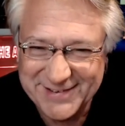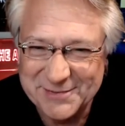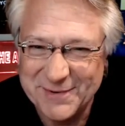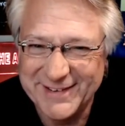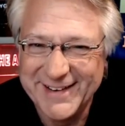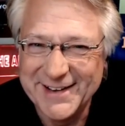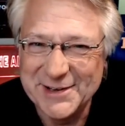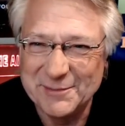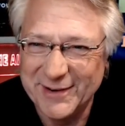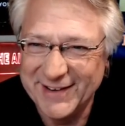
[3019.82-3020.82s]

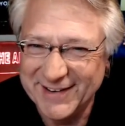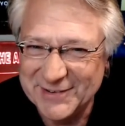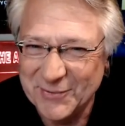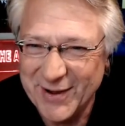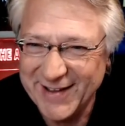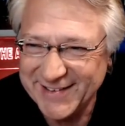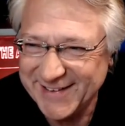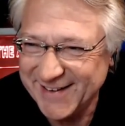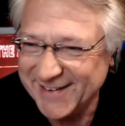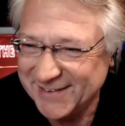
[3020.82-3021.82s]
you've been quiet
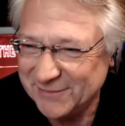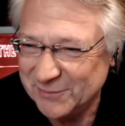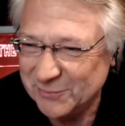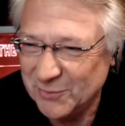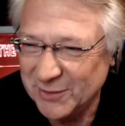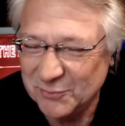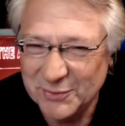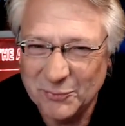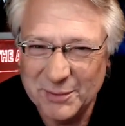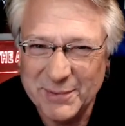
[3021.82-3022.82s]
again.
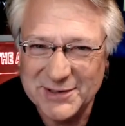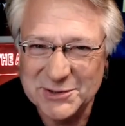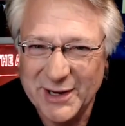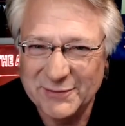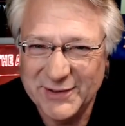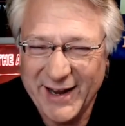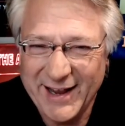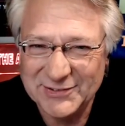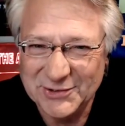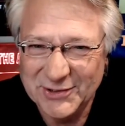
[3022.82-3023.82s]
What might you have to
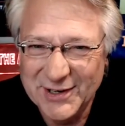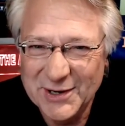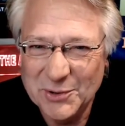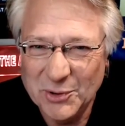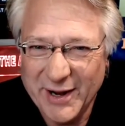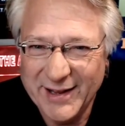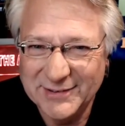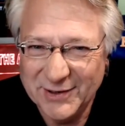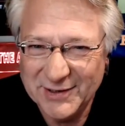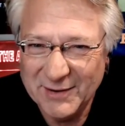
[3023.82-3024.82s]
ask or add
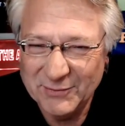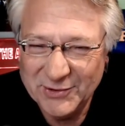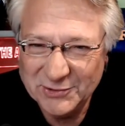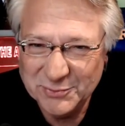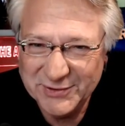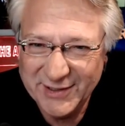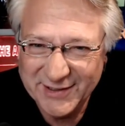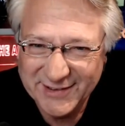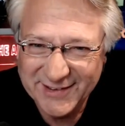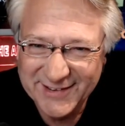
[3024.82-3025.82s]
to our conversation with
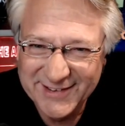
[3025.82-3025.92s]
Doug?